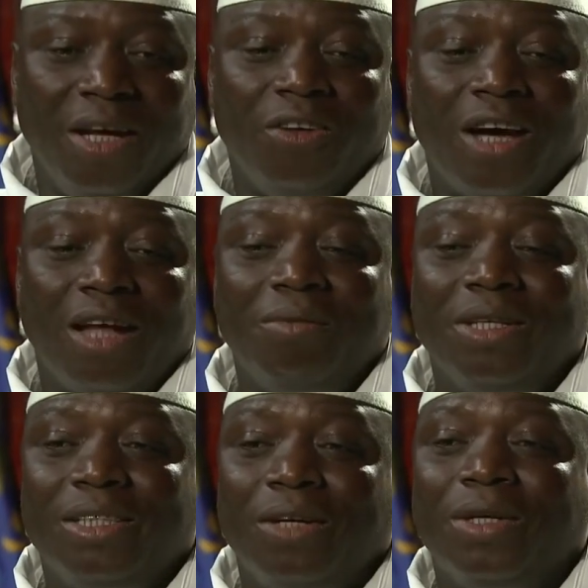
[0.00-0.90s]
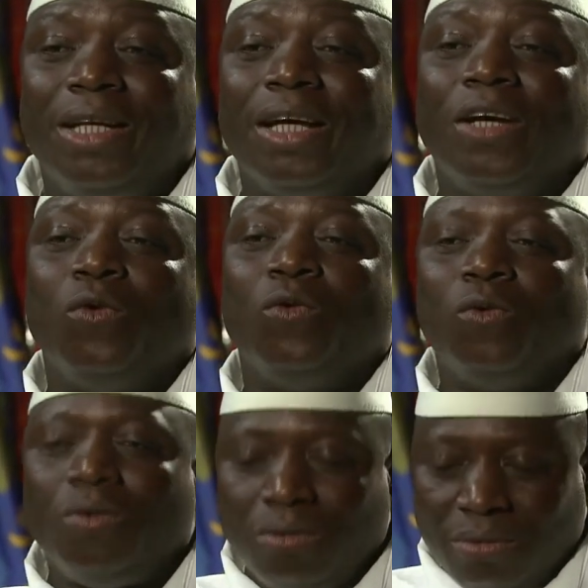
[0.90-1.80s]
here to administer what I can
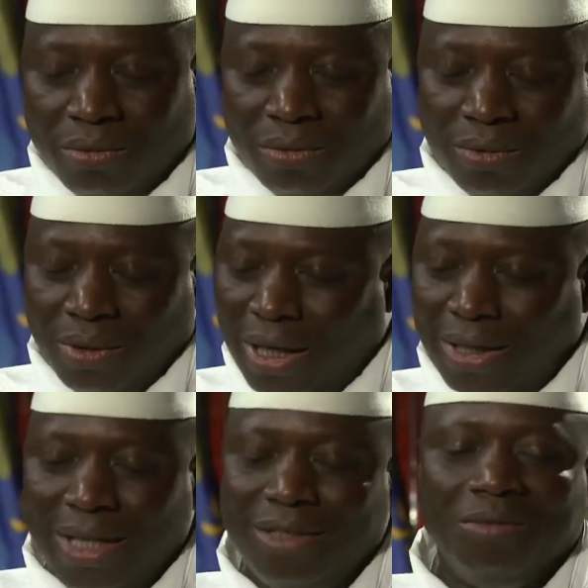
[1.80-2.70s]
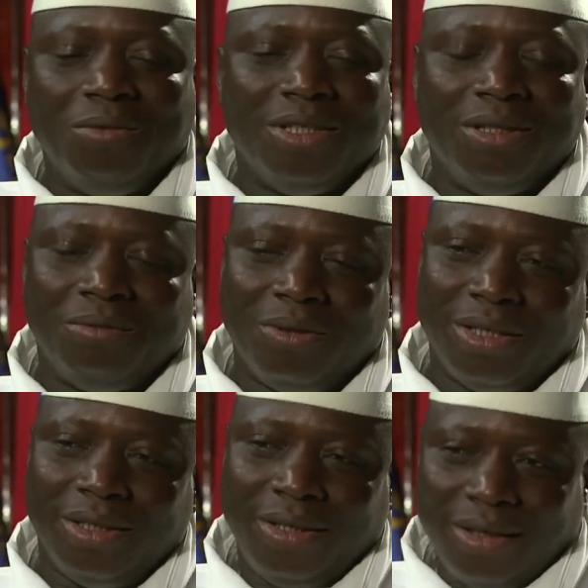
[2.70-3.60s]
do. And that's the most
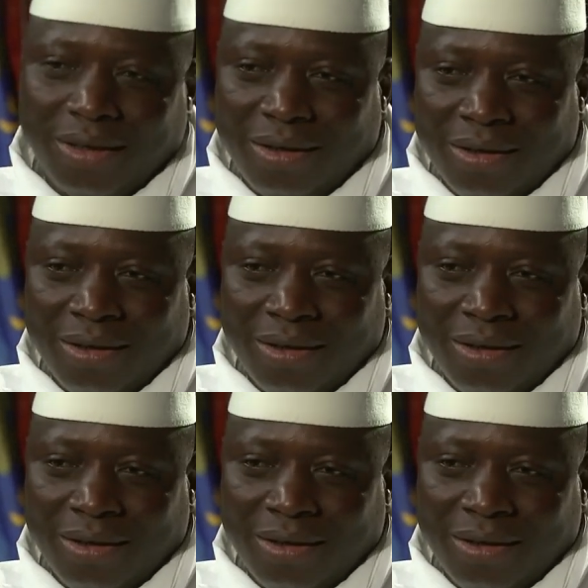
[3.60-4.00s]
important thing.